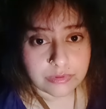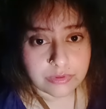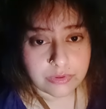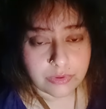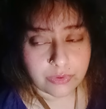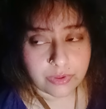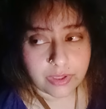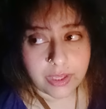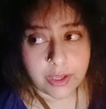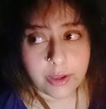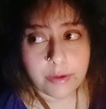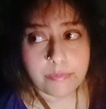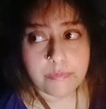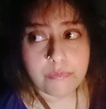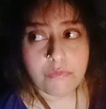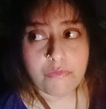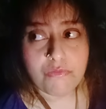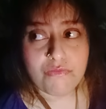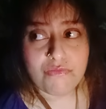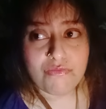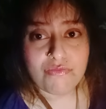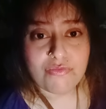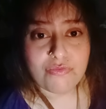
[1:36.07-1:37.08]
Okay,
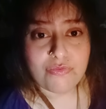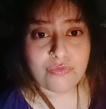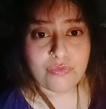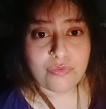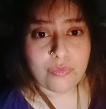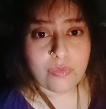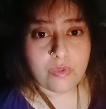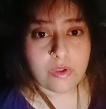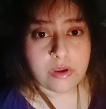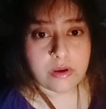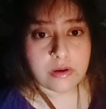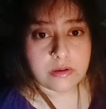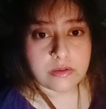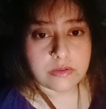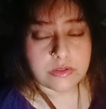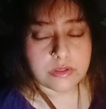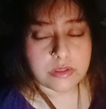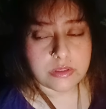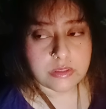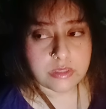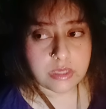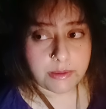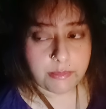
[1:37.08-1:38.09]
so
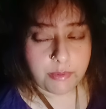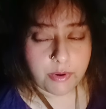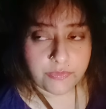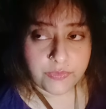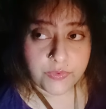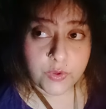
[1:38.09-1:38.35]
some of